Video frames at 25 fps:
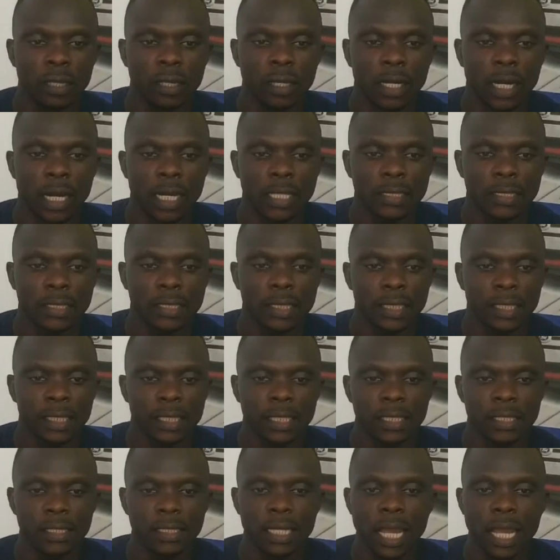classic
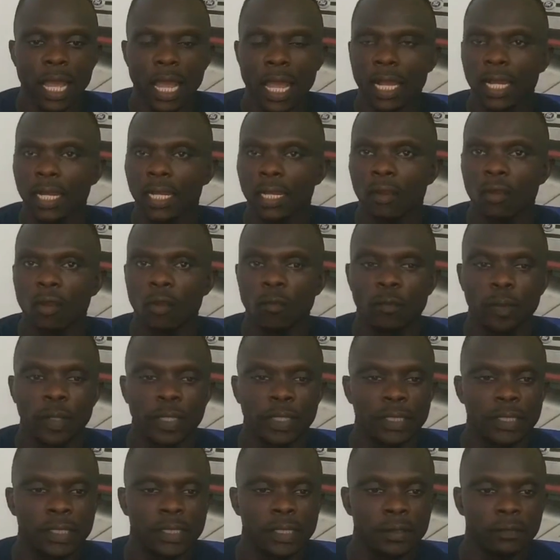in highly
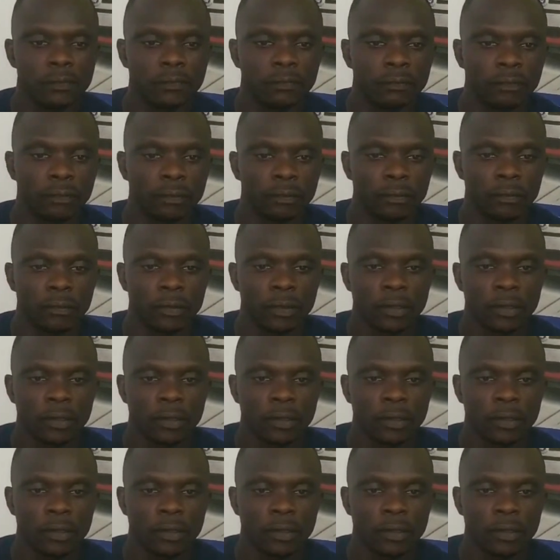competitive